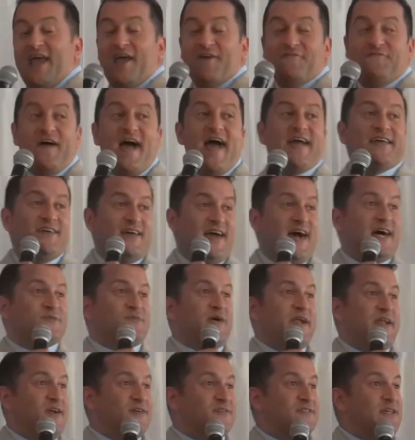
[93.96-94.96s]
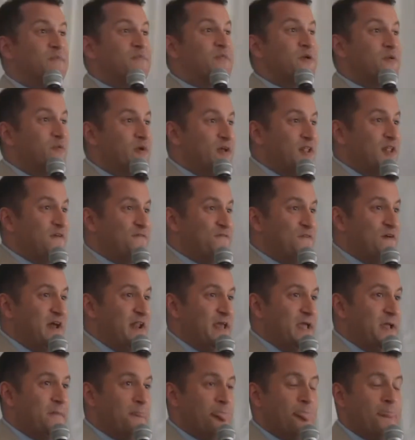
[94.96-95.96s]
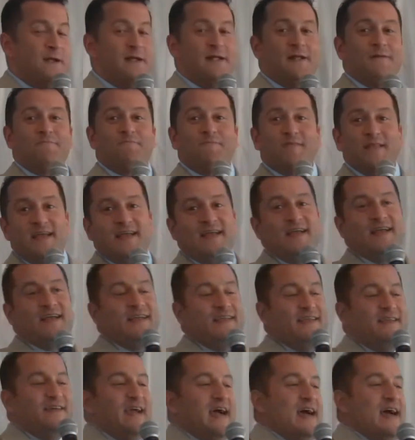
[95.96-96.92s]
In fact, you guys want to hear something really funny? You